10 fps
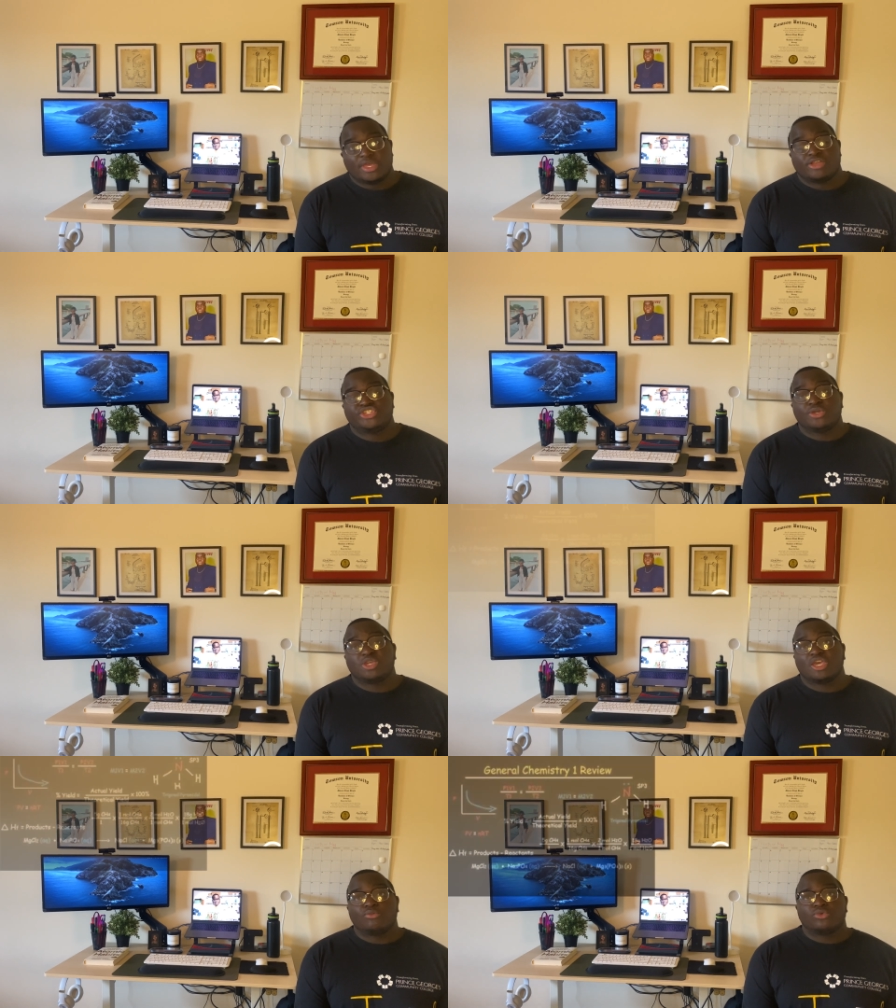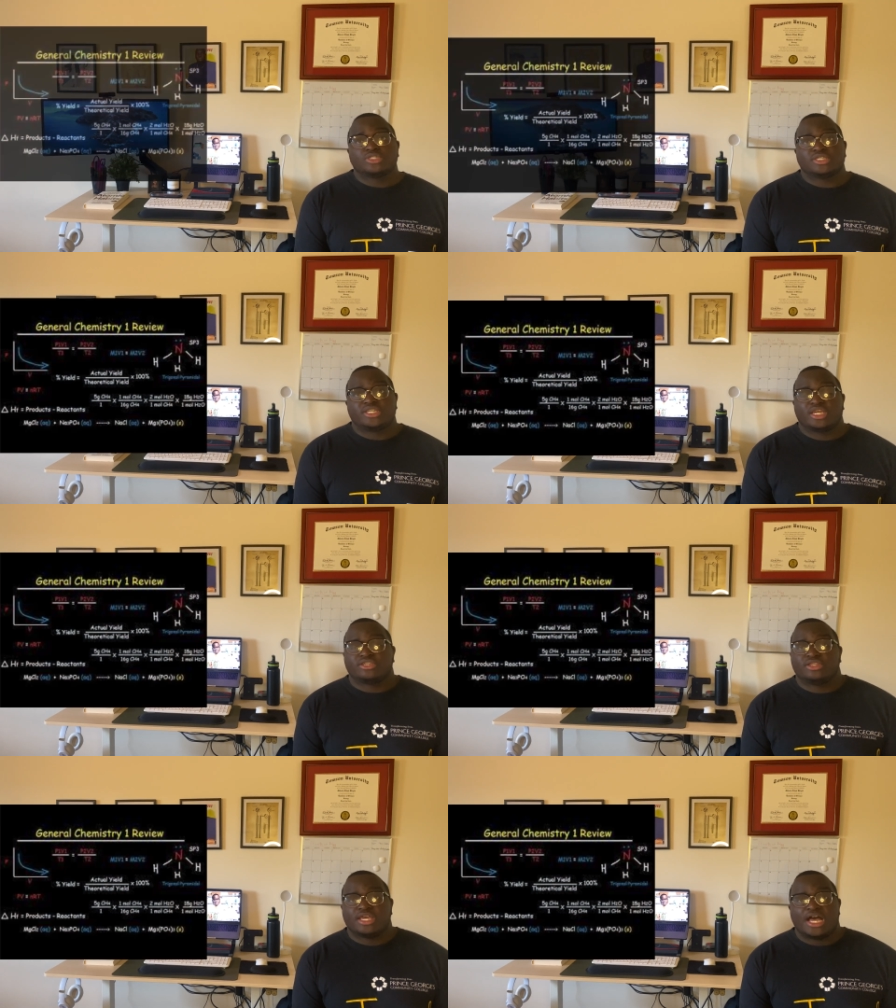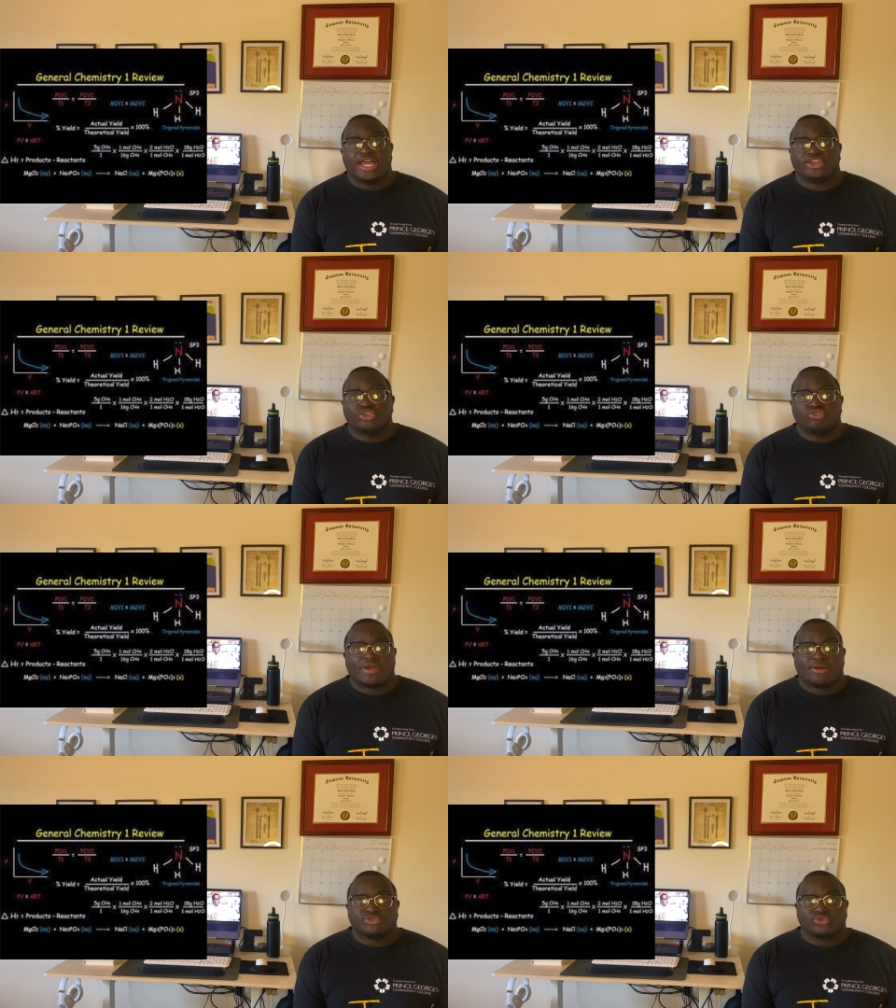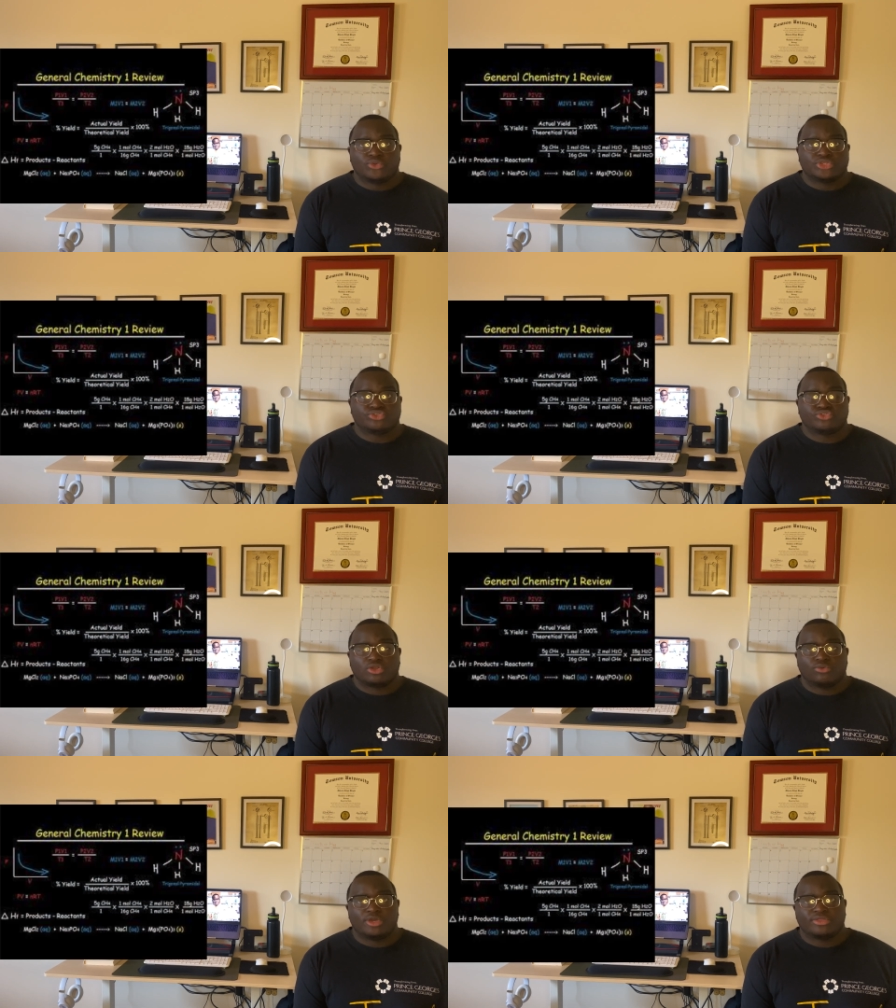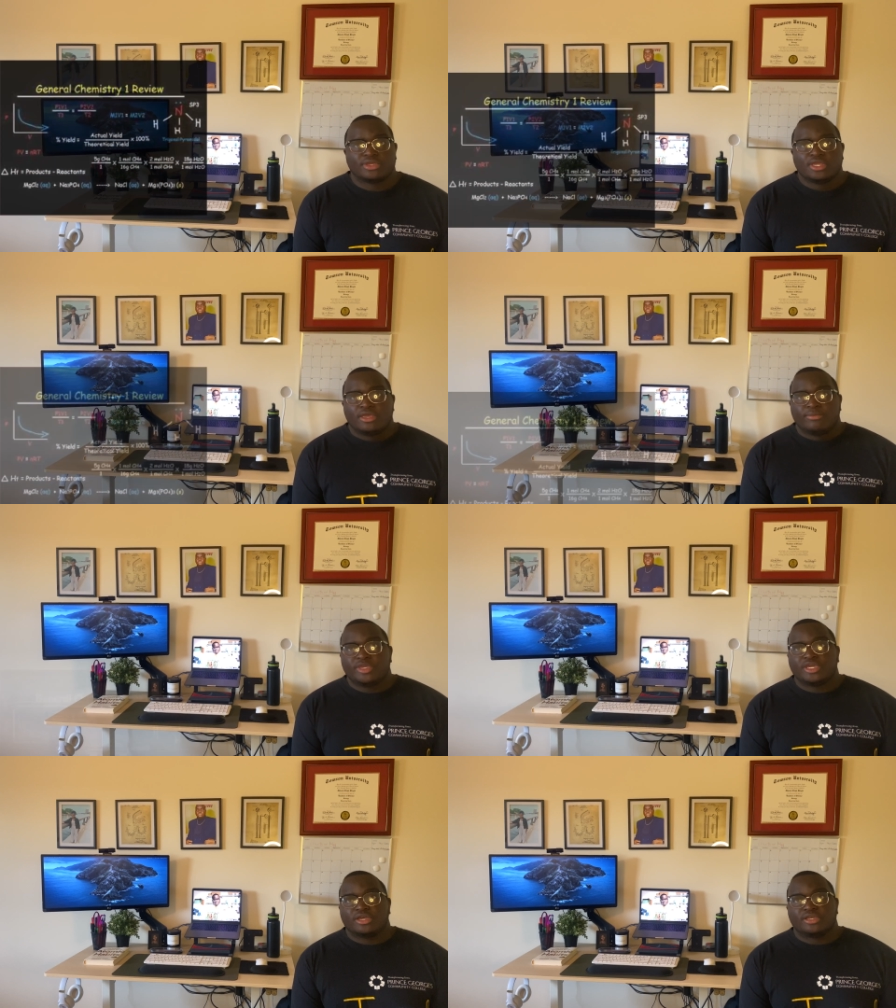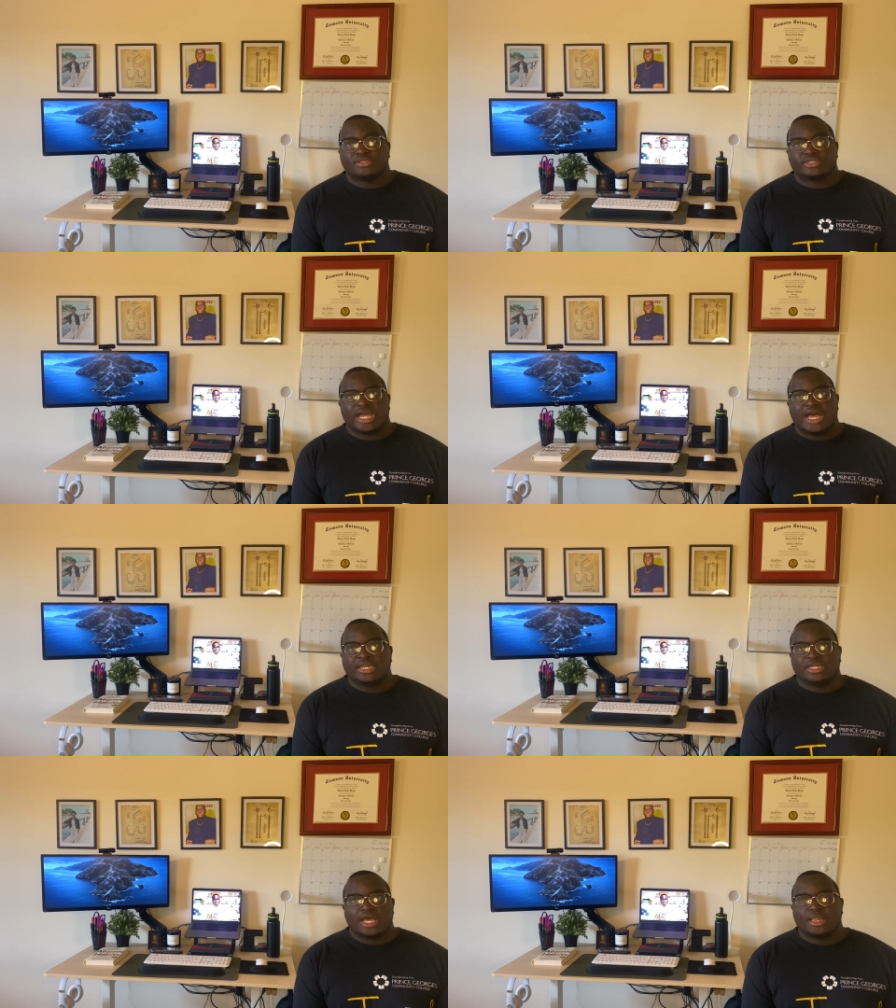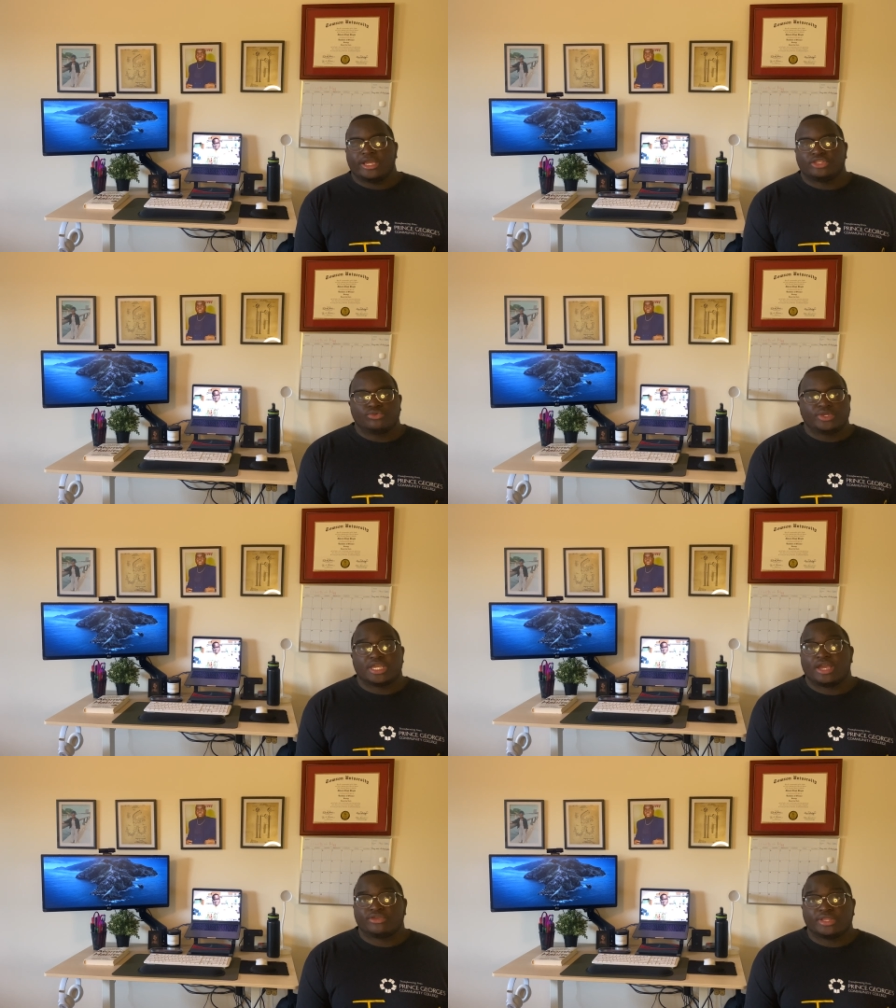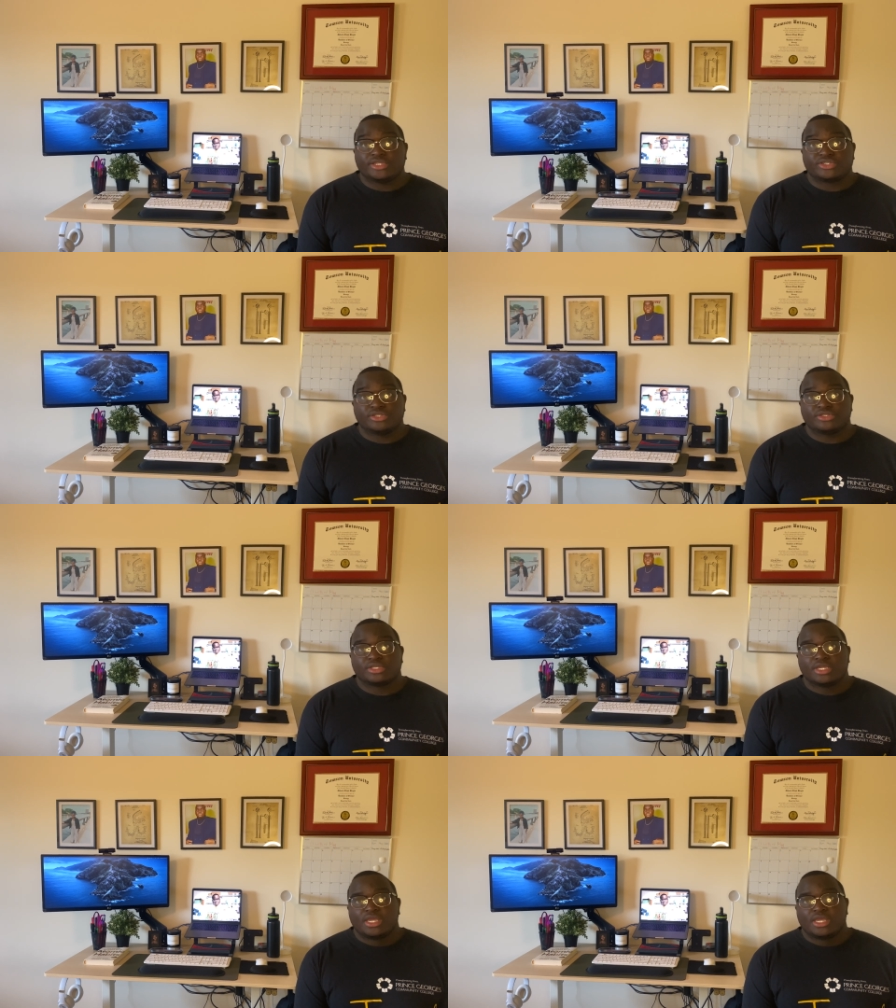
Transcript: Now Gen Chem was a section that I knew that I was going to struggle with because I did not like doing calculations